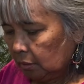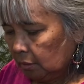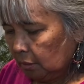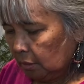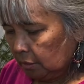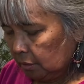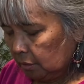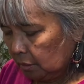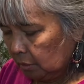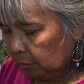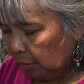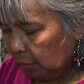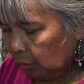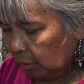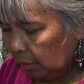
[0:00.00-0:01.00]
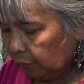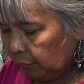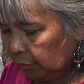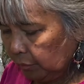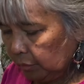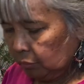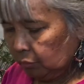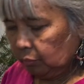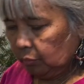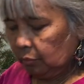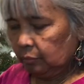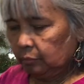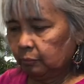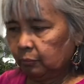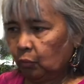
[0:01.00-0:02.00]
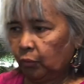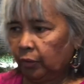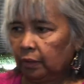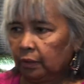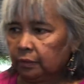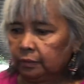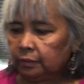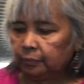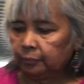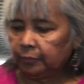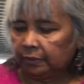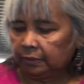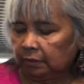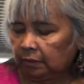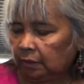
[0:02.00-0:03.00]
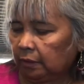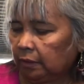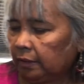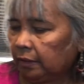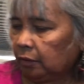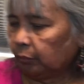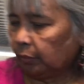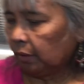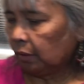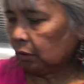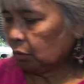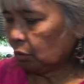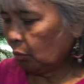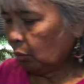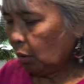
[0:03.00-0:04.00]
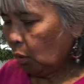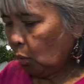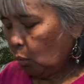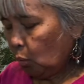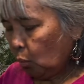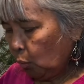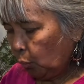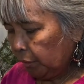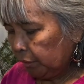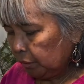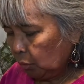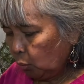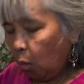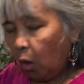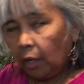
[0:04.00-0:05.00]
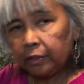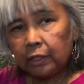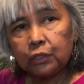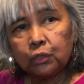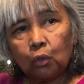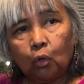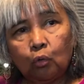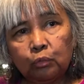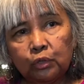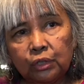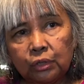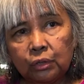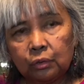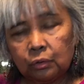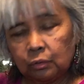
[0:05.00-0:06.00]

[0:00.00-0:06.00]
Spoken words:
It's gonna be a while for it to boil. But anyway, so when the water is almost